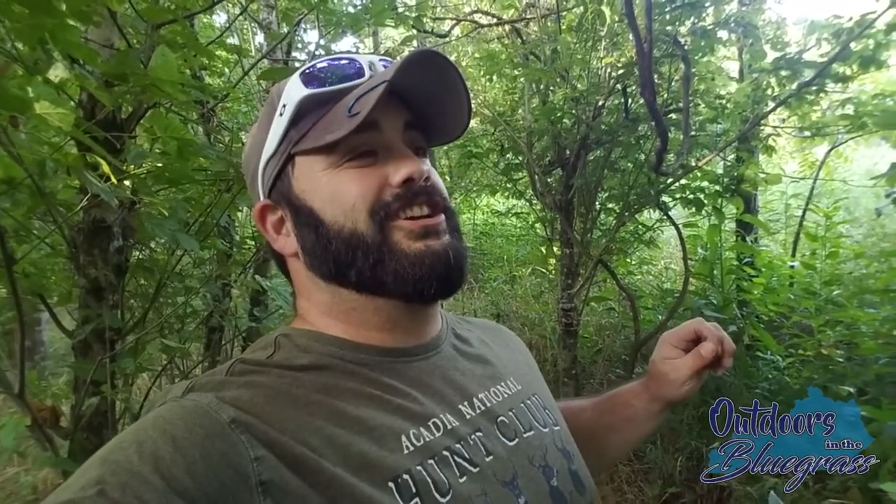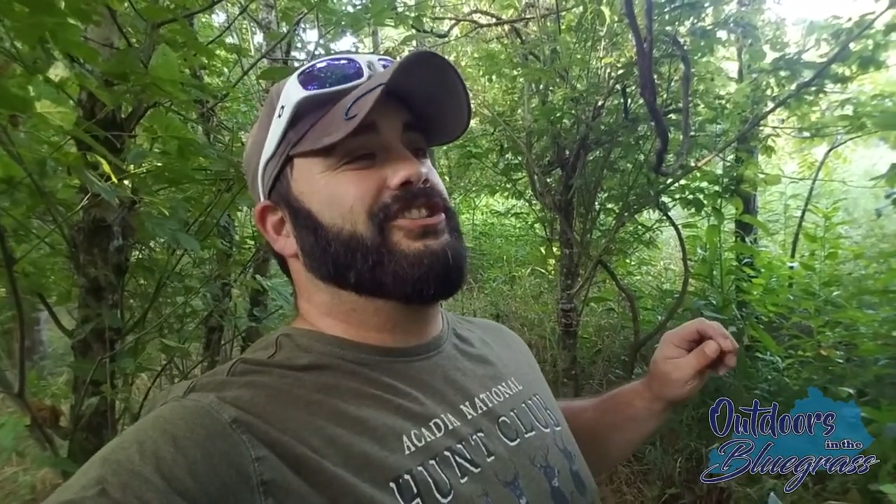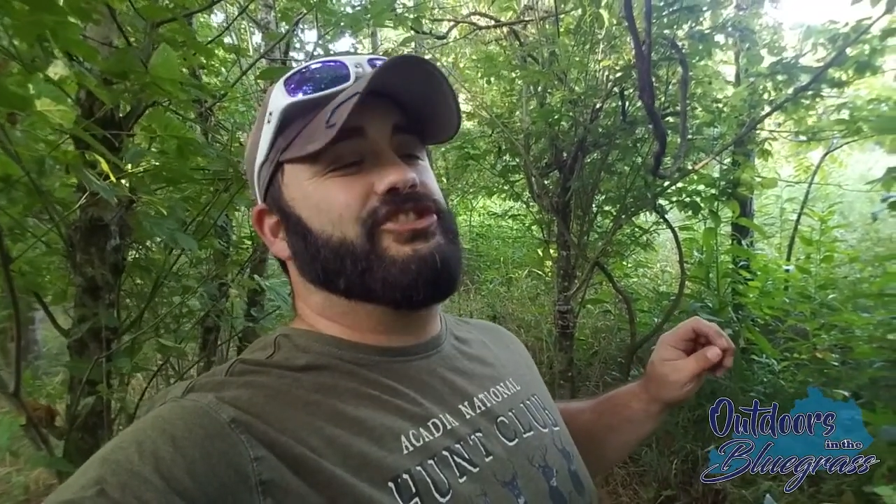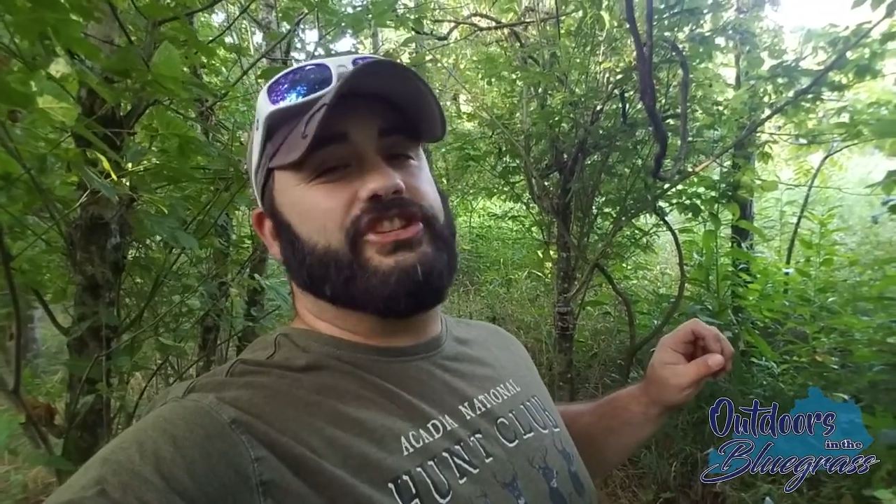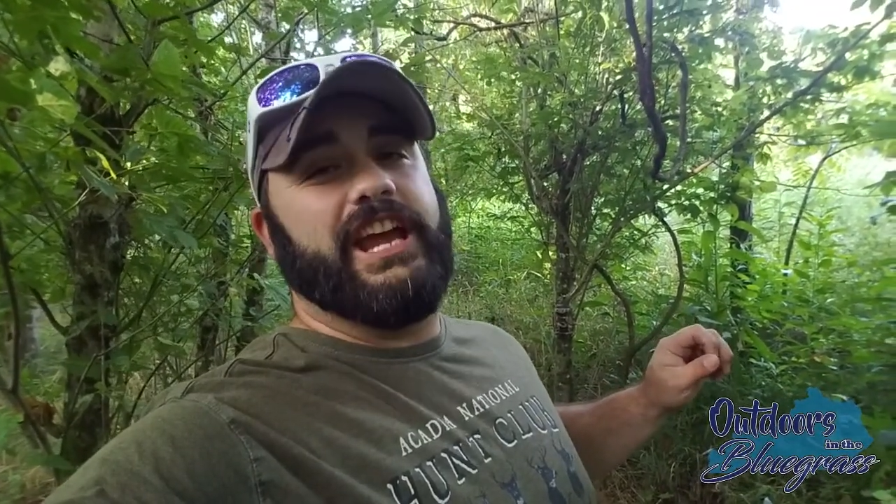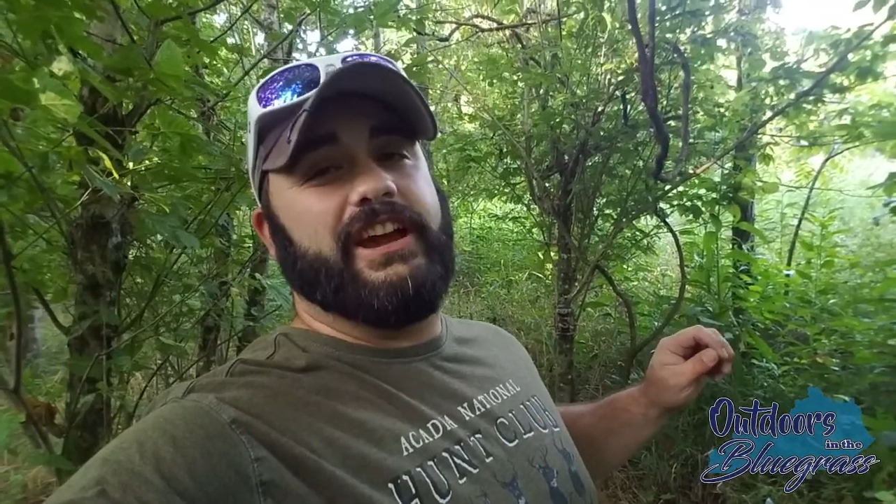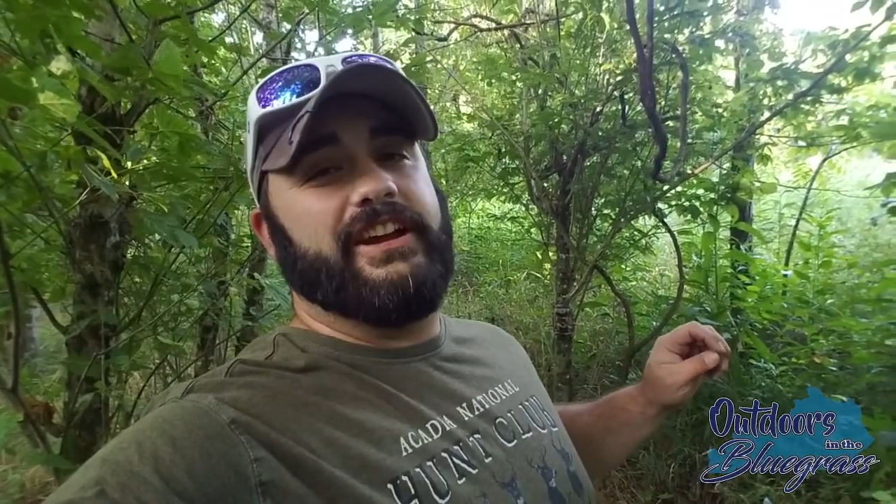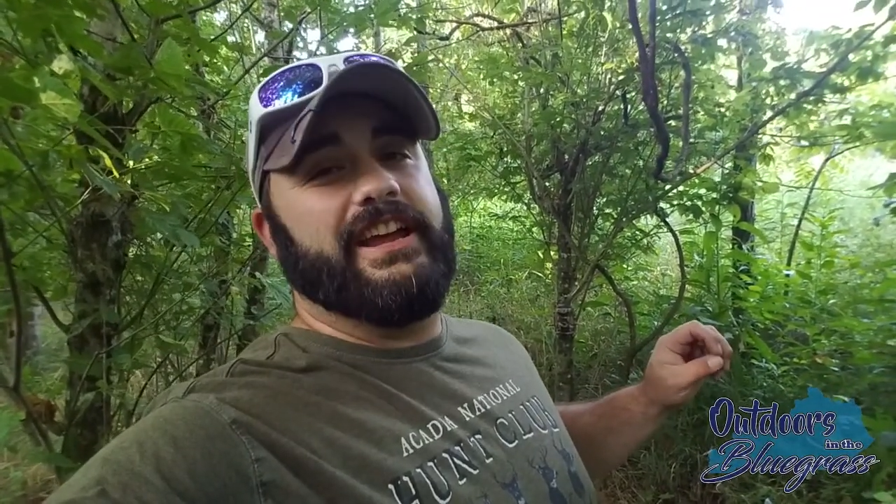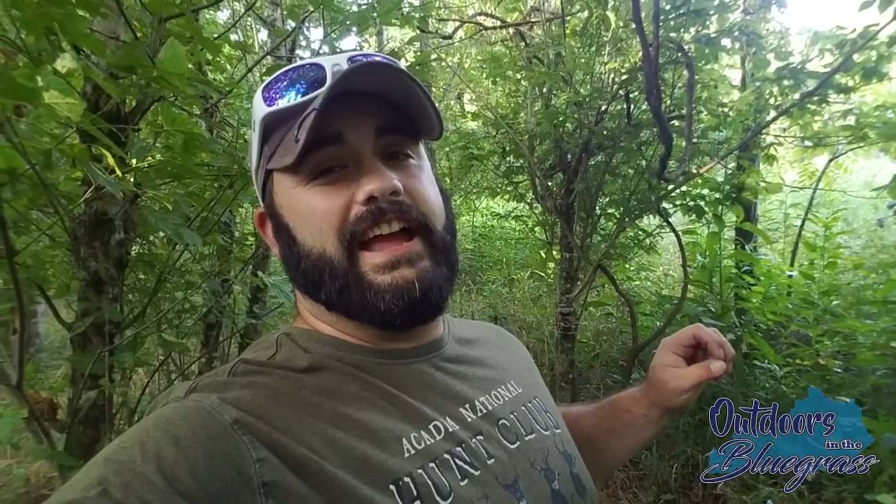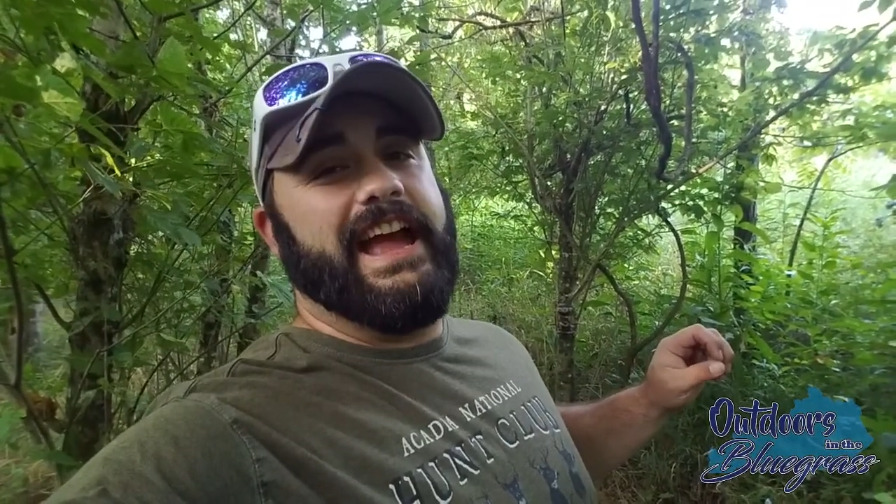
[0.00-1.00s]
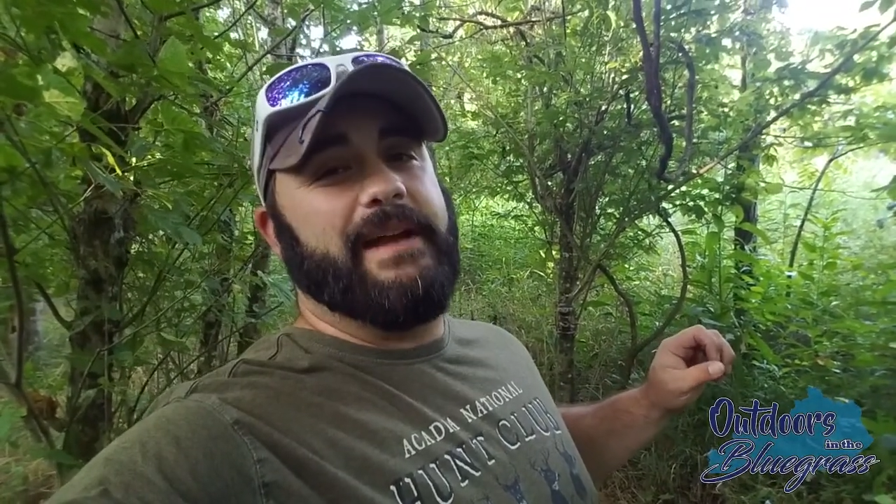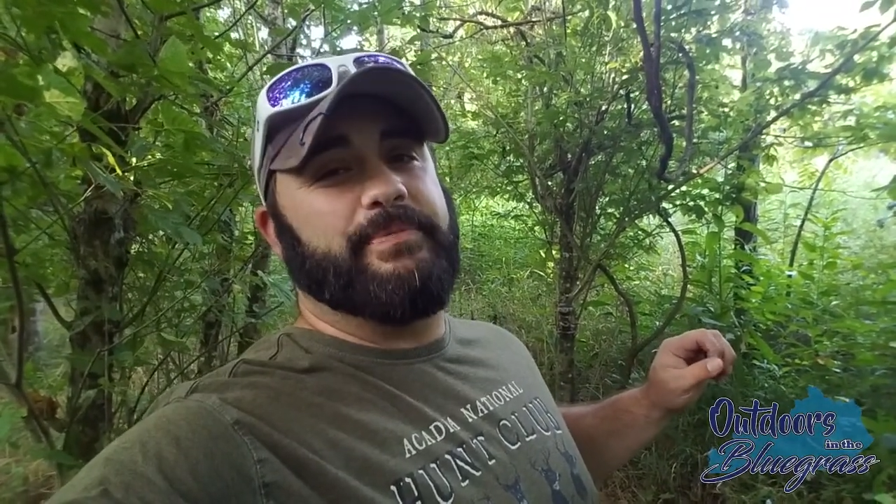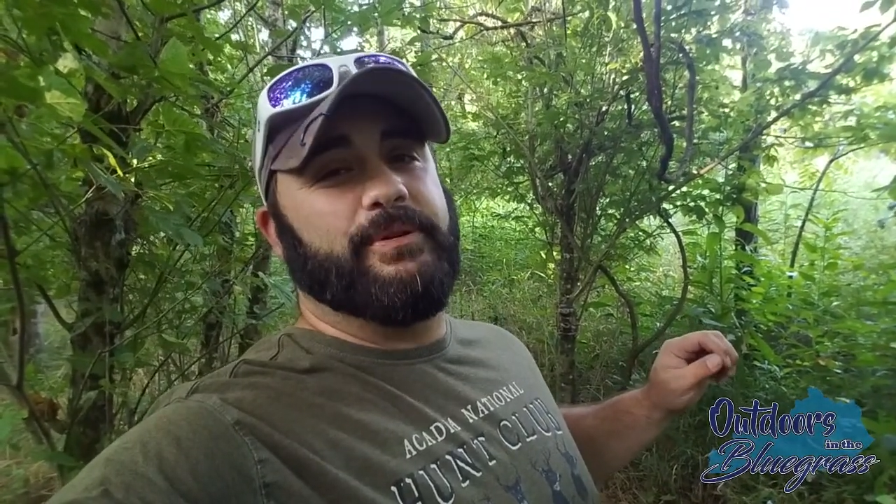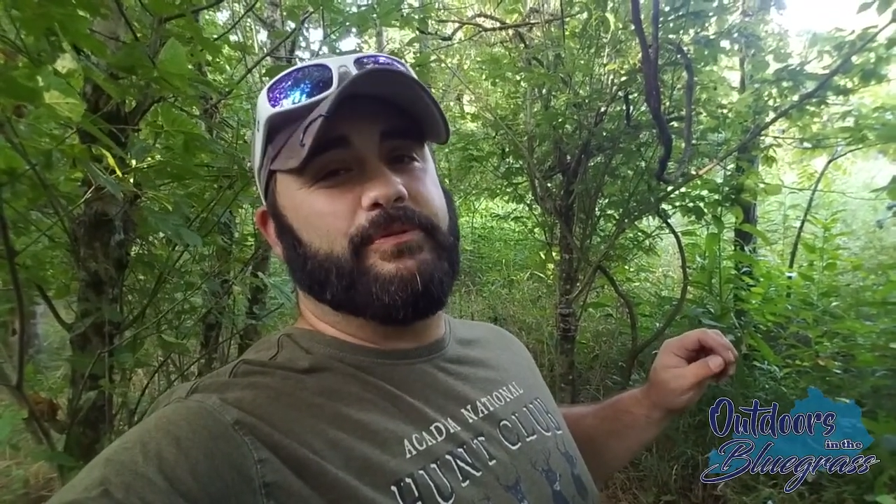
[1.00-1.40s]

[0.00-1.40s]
Cherry Apple